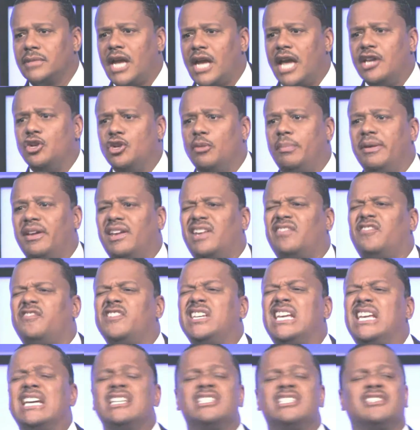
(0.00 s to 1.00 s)
And you
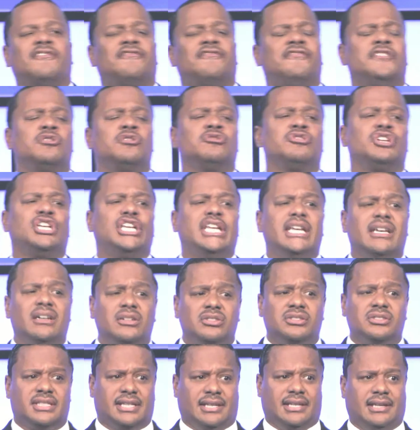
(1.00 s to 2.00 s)
begin to feel
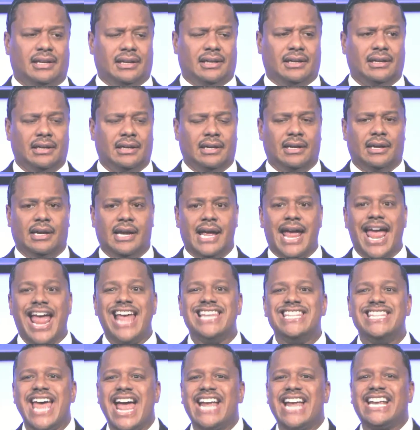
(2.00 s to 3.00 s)
guilty,
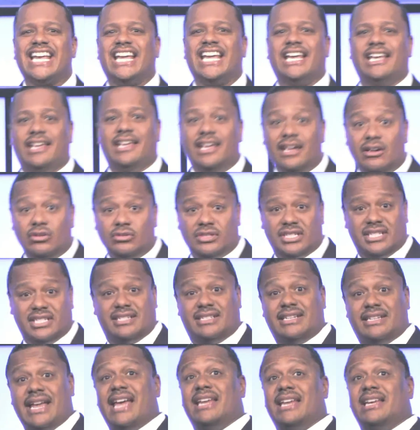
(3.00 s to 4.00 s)
and that guilt
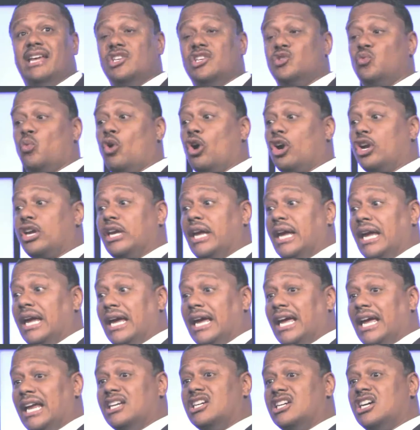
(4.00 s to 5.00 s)
state is
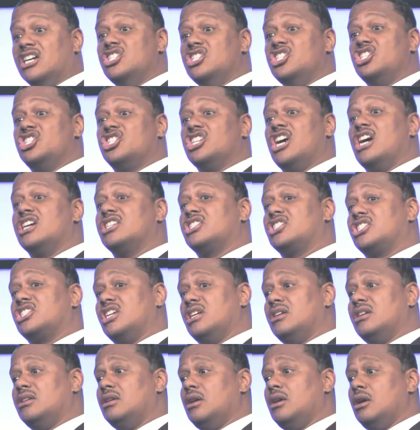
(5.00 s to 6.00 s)
working in
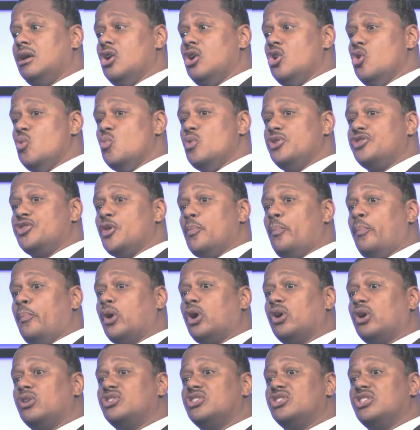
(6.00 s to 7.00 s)
conjunction with the
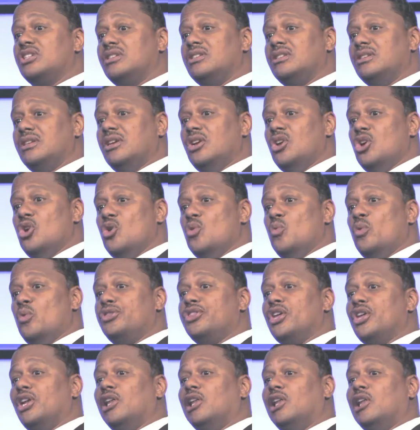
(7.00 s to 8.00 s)
person
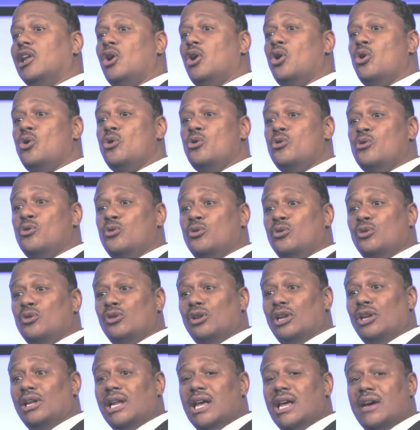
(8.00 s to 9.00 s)
with the low
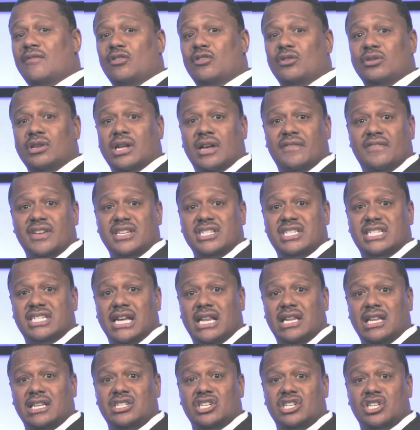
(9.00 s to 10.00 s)
level of
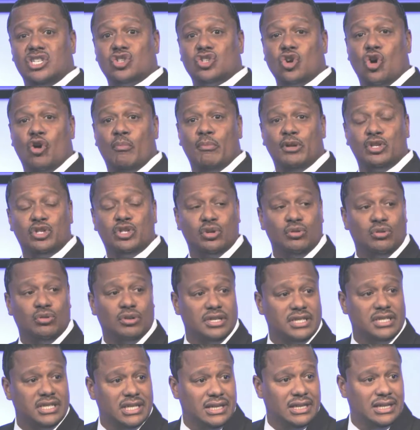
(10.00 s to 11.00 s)
intelligence or
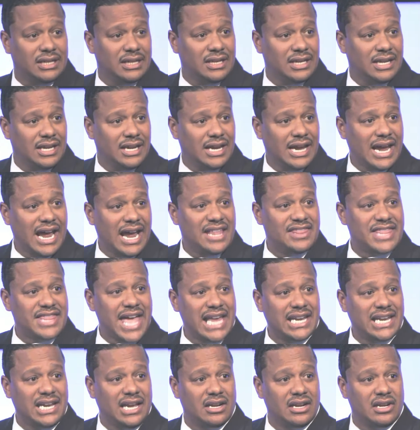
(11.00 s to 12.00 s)
maturity and
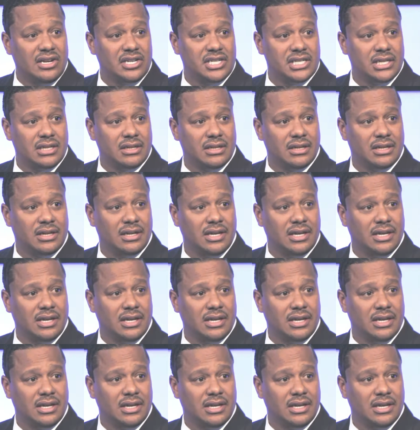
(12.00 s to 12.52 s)
that energy.